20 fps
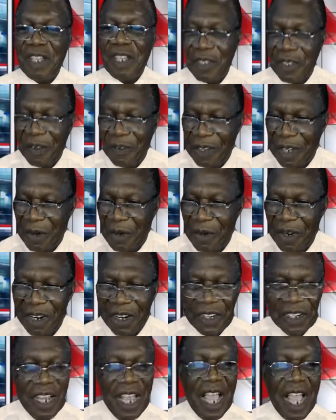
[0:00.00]
to the rest of
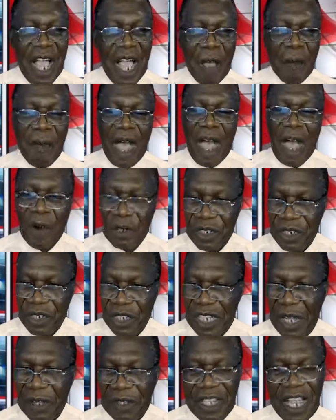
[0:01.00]
the world
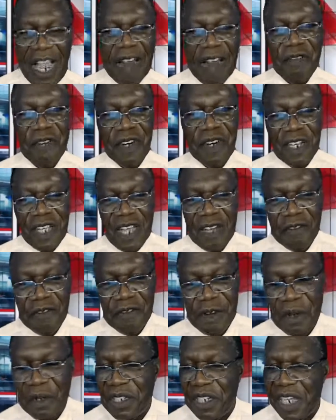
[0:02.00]
about South
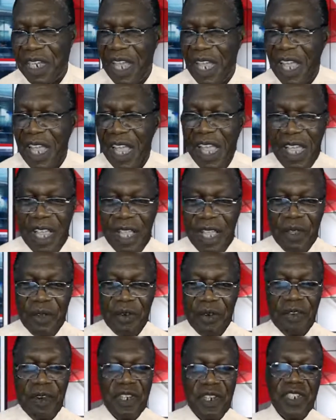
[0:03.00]
Africa, Forte
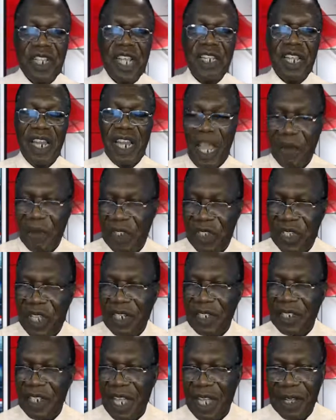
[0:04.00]
University, and the
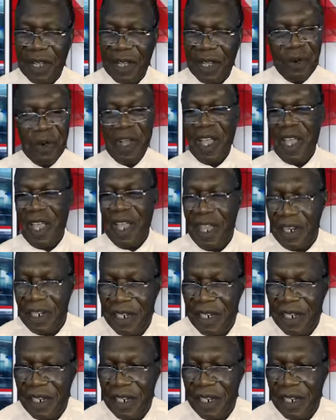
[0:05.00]
Language Center. Go